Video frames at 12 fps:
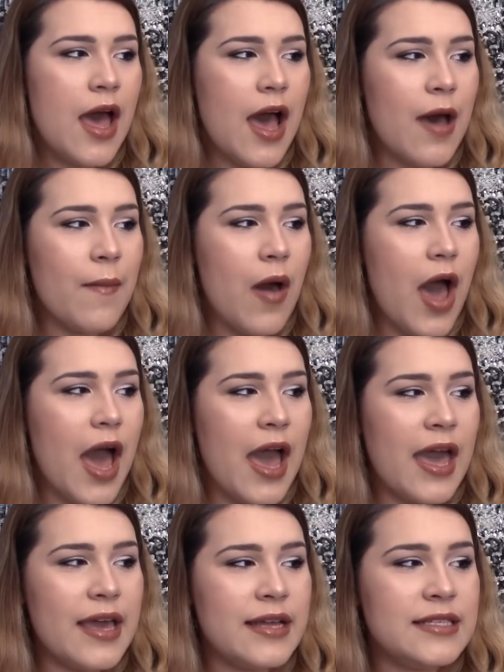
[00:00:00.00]
Um,
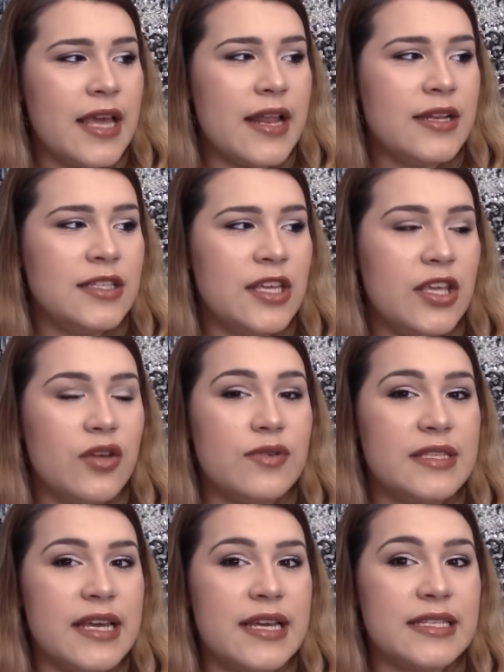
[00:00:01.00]
I tend to
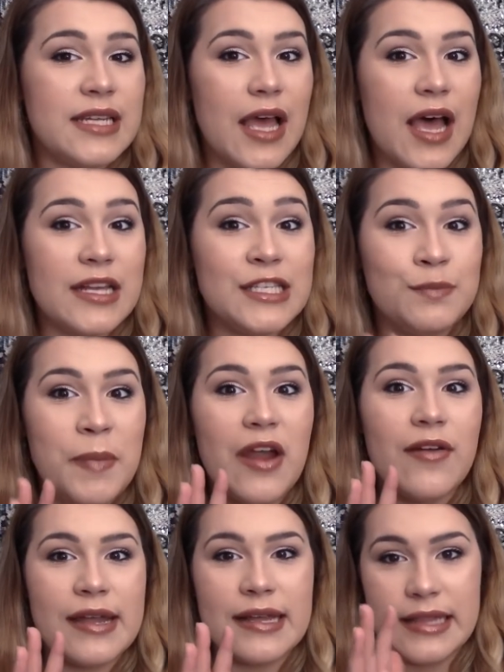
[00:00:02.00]
use it uh,
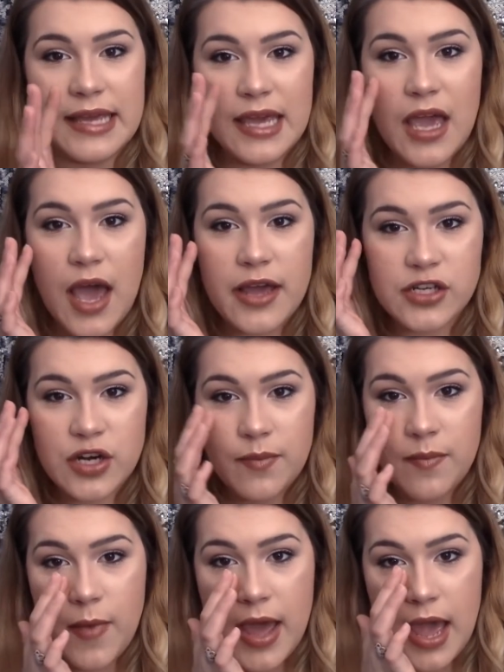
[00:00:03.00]
sparingly under
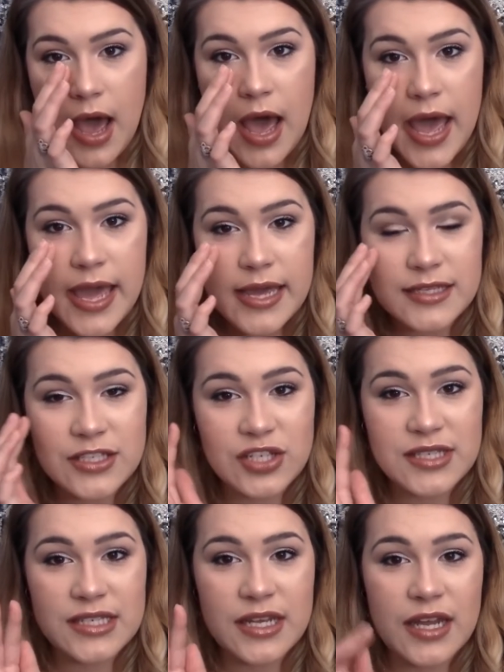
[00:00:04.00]
my eyes
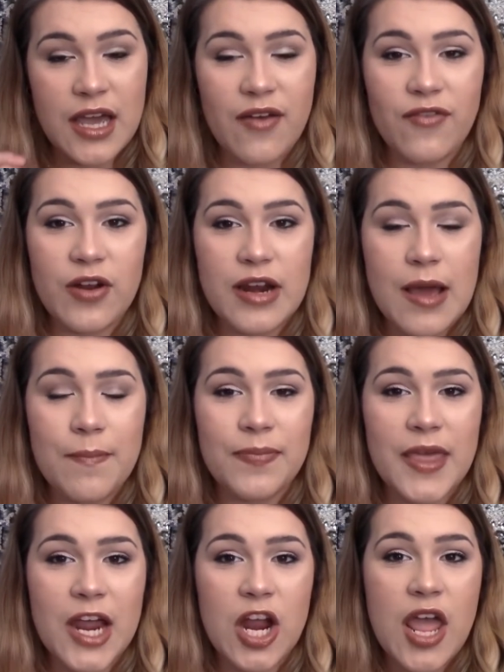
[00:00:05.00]
just to cover it up
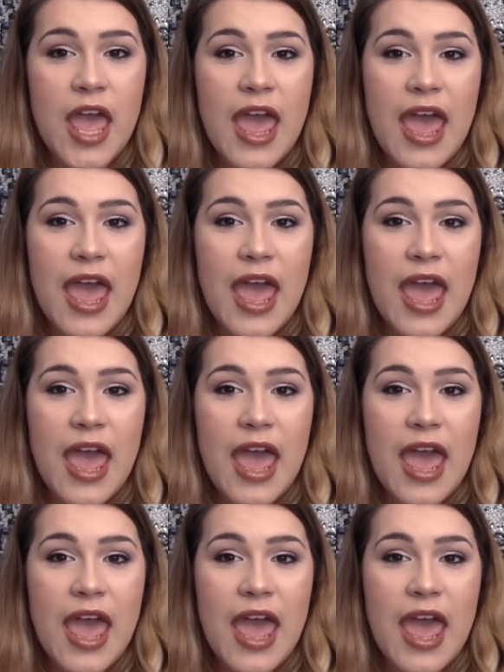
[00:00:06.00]
there